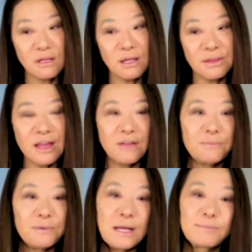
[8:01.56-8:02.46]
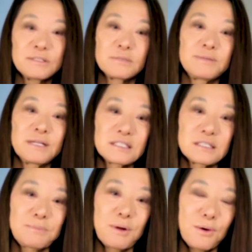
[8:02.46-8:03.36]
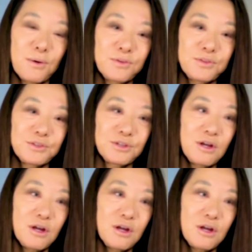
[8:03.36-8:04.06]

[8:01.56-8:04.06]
they've been able to be exposed